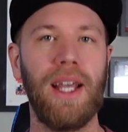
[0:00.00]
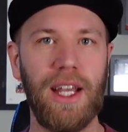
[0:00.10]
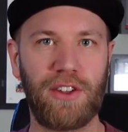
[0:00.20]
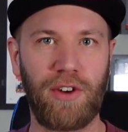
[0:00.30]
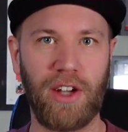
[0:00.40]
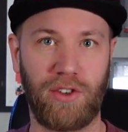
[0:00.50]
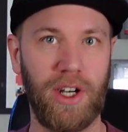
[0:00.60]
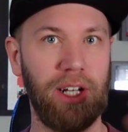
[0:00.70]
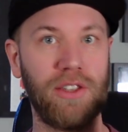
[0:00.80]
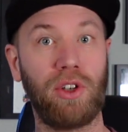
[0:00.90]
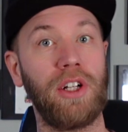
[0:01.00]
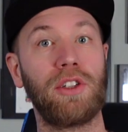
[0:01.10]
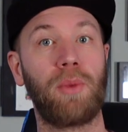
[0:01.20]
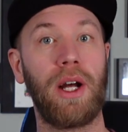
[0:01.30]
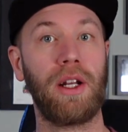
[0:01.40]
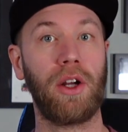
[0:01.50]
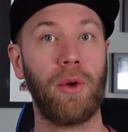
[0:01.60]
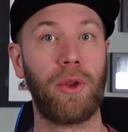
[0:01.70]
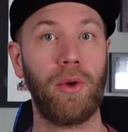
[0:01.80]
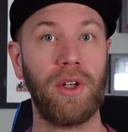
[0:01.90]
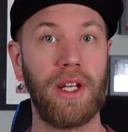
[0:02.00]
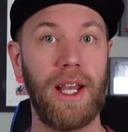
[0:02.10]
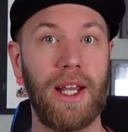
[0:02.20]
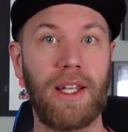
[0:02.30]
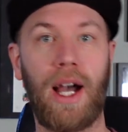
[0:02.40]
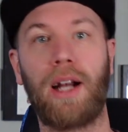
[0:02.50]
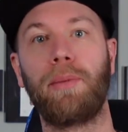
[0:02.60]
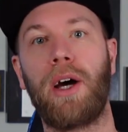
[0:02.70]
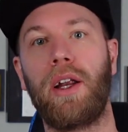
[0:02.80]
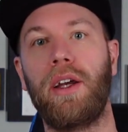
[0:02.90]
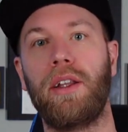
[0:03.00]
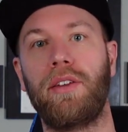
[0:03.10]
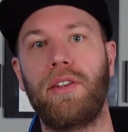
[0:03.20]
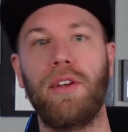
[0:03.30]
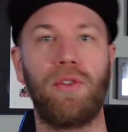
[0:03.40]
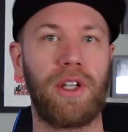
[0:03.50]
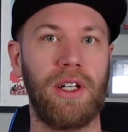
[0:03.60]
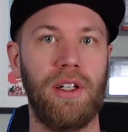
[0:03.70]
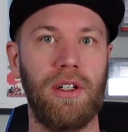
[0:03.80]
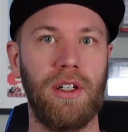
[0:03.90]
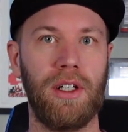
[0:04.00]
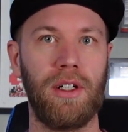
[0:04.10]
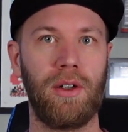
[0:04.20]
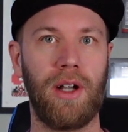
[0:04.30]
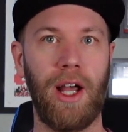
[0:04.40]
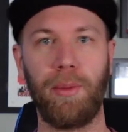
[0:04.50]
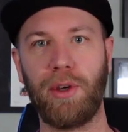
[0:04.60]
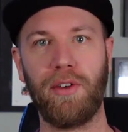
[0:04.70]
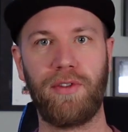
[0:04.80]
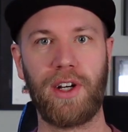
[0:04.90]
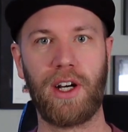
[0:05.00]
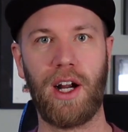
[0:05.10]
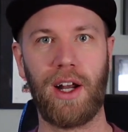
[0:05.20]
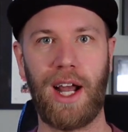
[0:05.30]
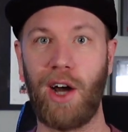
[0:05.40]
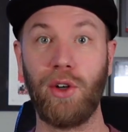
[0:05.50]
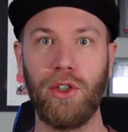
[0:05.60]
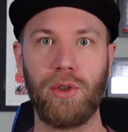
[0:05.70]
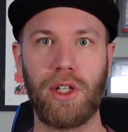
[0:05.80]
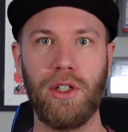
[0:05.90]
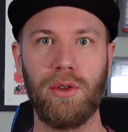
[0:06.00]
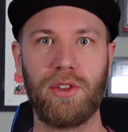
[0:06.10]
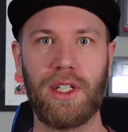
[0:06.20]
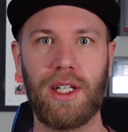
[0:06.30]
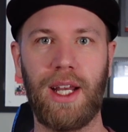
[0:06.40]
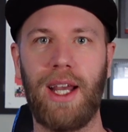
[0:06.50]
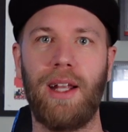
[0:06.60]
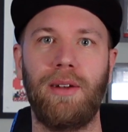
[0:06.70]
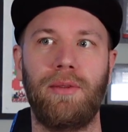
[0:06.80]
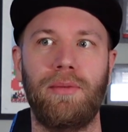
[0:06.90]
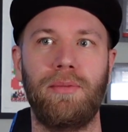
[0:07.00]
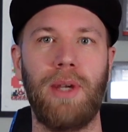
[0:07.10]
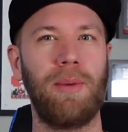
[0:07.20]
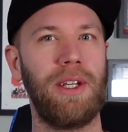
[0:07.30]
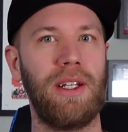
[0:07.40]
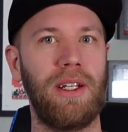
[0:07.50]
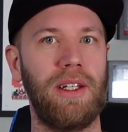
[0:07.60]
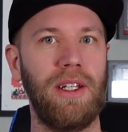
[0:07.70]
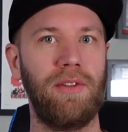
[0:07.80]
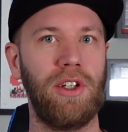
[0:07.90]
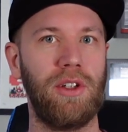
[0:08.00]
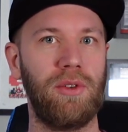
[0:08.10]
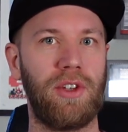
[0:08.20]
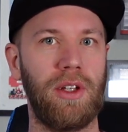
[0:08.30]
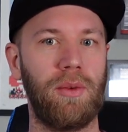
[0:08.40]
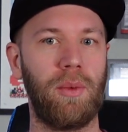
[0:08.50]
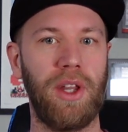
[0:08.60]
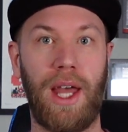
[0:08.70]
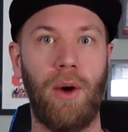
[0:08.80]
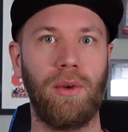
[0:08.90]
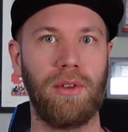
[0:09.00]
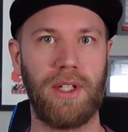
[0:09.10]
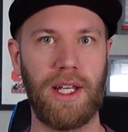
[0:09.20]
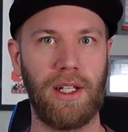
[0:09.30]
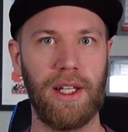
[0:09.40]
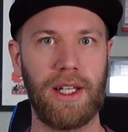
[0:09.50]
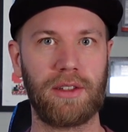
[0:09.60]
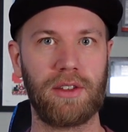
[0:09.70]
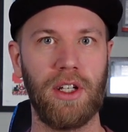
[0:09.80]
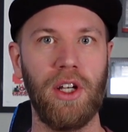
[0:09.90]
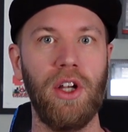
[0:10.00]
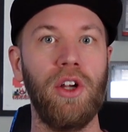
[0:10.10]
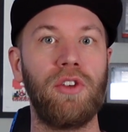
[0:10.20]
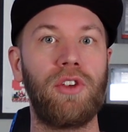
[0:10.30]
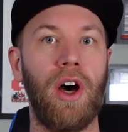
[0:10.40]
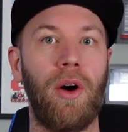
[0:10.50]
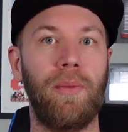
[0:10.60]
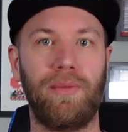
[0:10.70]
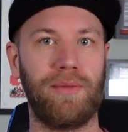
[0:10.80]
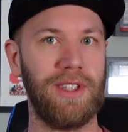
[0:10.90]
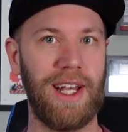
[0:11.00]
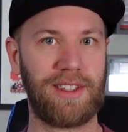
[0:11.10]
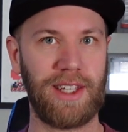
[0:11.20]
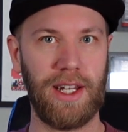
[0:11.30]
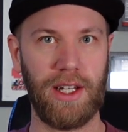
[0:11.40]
It's frustrating. So I just wanted to go through it today, talk about it, see if we can help you figure out how you can use it and maybe even use it without data lakes. So let's get